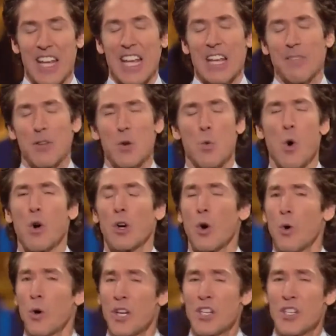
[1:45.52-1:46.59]
If you want
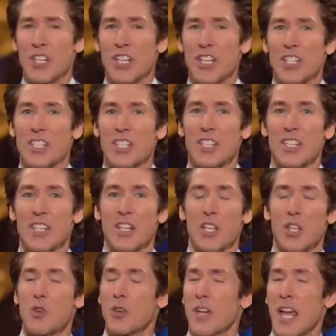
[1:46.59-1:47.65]
oranges,
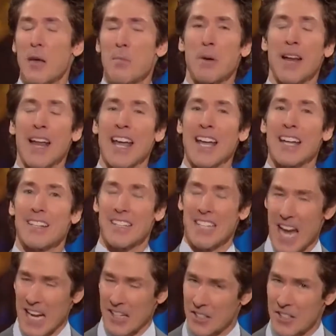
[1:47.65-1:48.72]
you can't plant
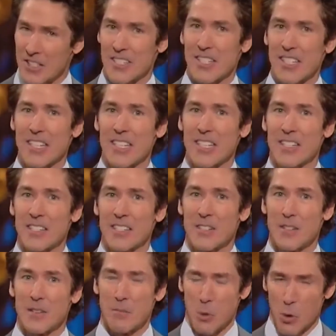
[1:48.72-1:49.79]
cactus seeds,
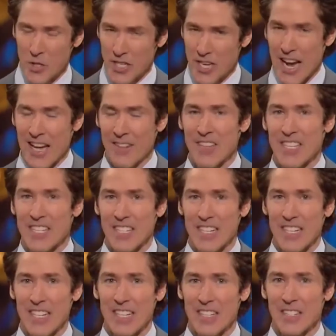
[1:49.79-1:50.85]
poison ivy
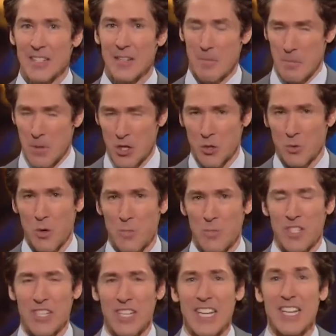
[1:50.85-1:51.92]
seeds, mushroom
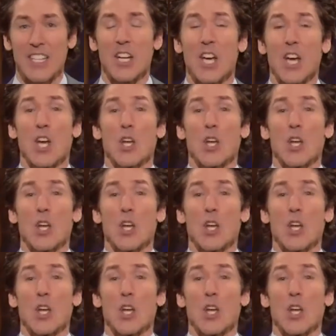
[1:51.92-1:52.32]
seeds.